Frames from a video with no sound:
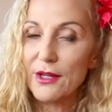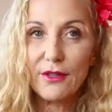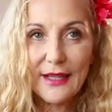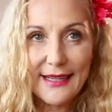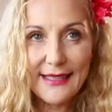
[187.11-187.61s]
So
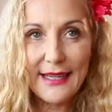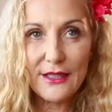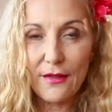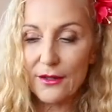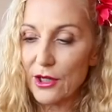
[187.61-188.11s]
if you get a
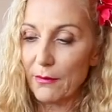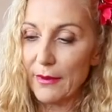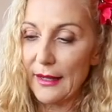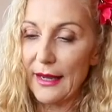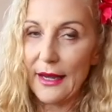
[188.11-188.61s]
hit on the top
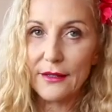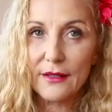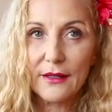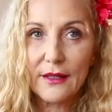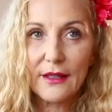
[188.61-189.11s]
of the head,
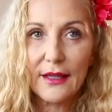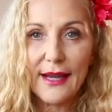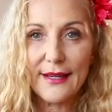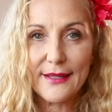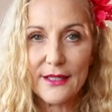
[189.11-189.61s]
it
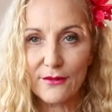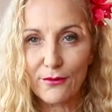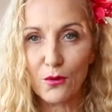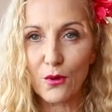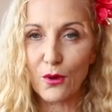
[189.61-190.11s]
kind of
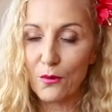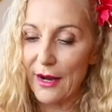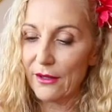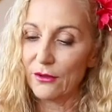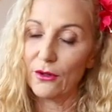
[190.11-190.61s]
doesn't fall all the
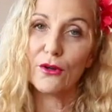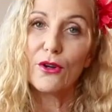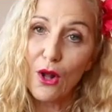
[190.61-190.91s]
way through.